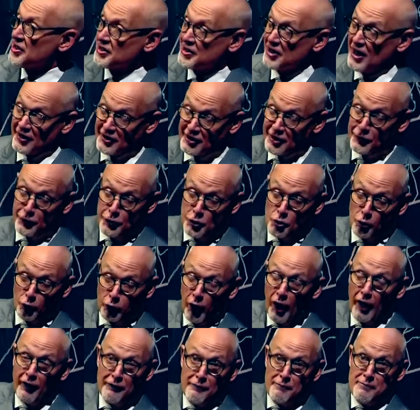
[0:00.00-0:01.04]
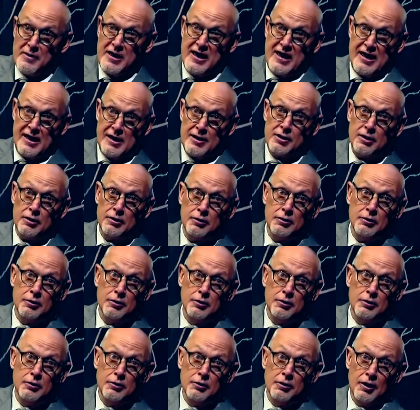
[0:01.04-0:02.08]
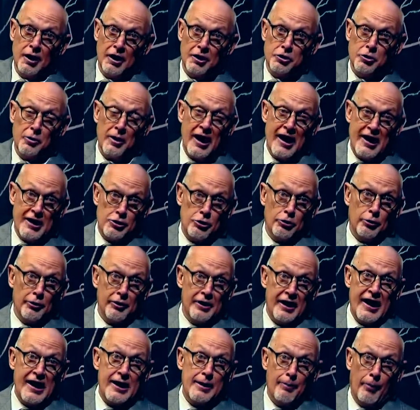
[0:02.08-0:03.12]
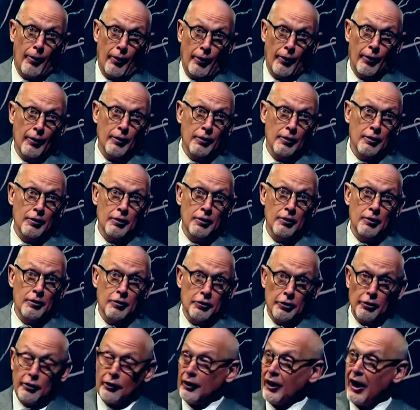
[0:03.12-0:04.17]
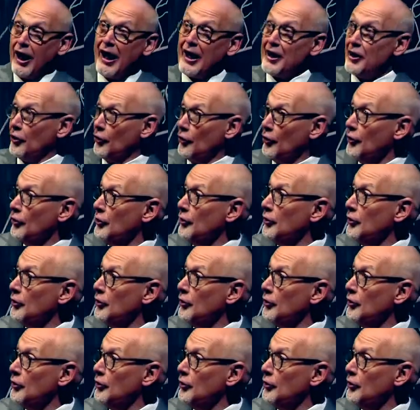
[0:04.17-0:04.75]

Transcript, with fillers: says, if you love me and you hate your neighbor, you're a liar.